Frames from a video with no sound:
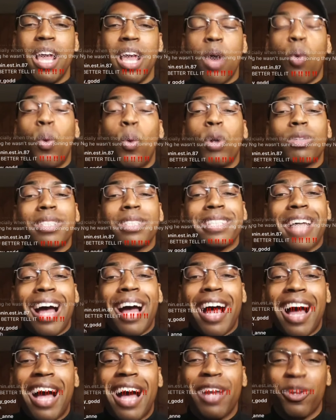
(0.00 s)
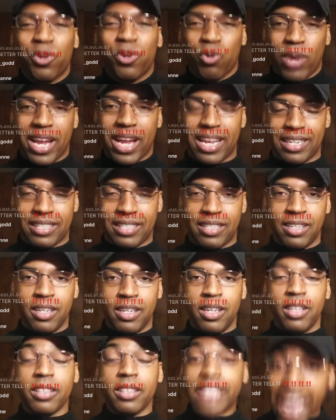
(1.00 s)
will tolerate.
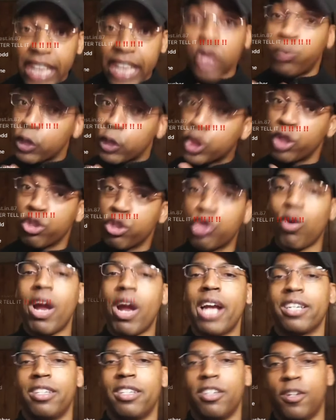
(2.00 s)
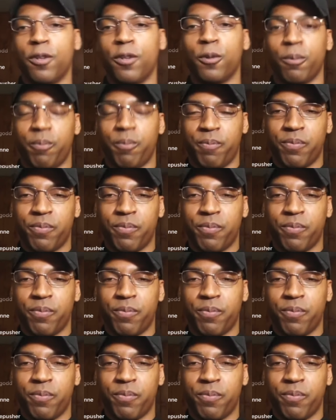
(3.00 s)
That's what you're trying to do.